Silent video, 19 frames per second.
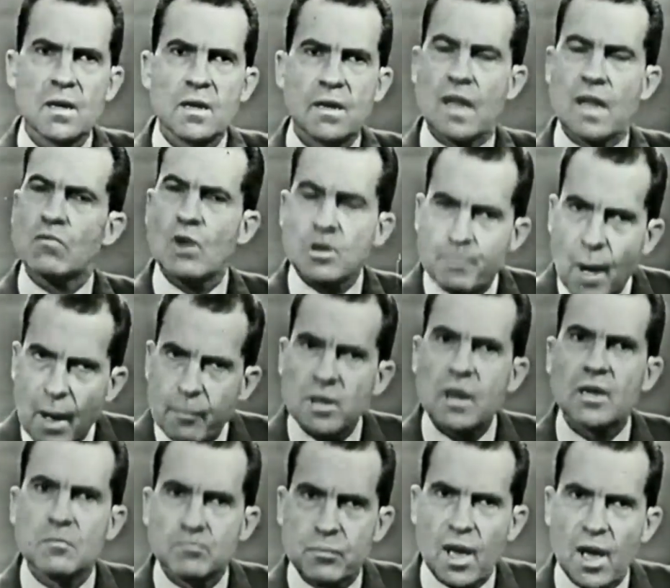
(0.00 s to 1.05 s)
this first
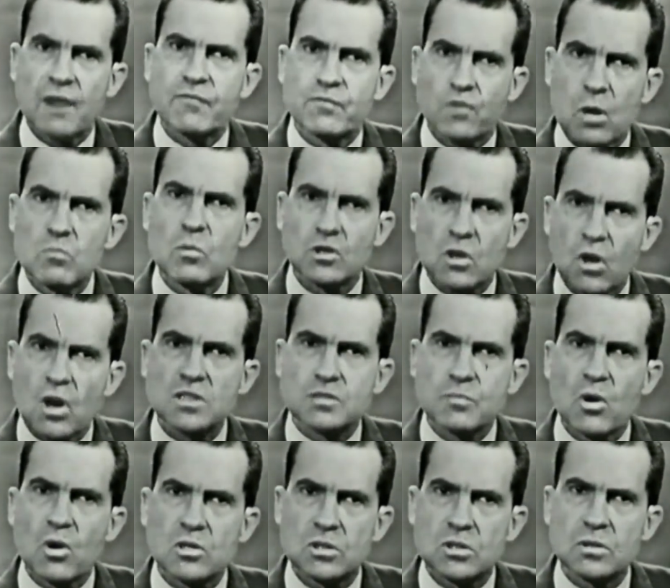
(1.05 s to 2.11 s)
debate leaves a
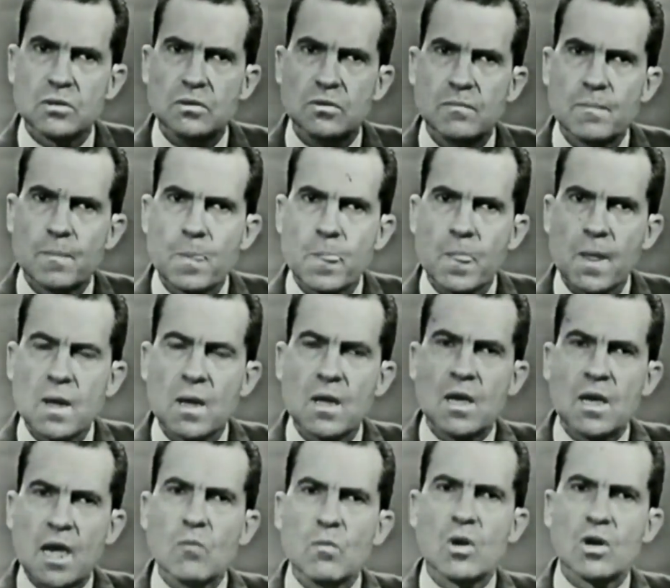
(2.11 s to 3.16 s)
disappointing image in the
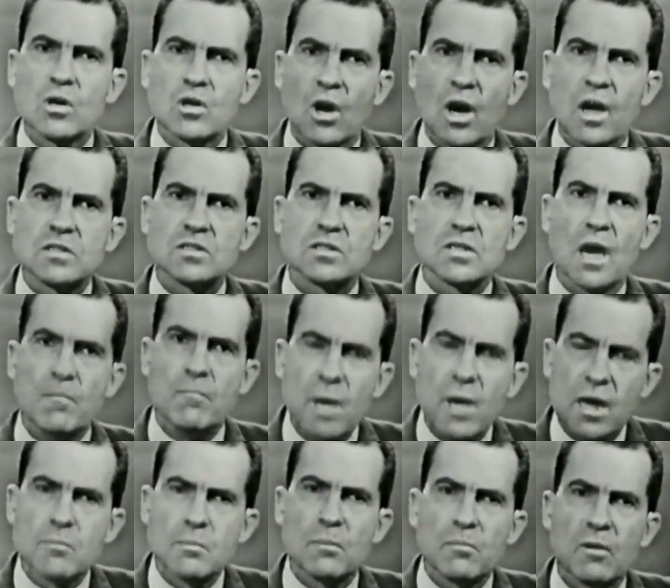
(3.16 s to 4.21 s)
minds of millions of
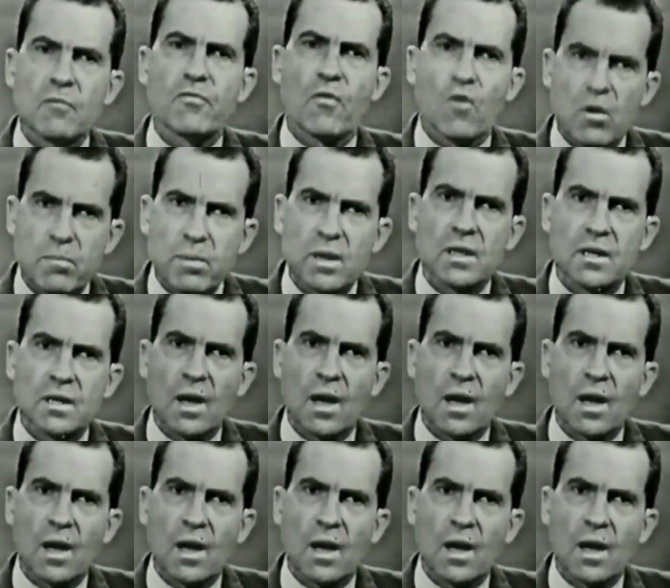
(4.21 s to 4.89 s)
Americans.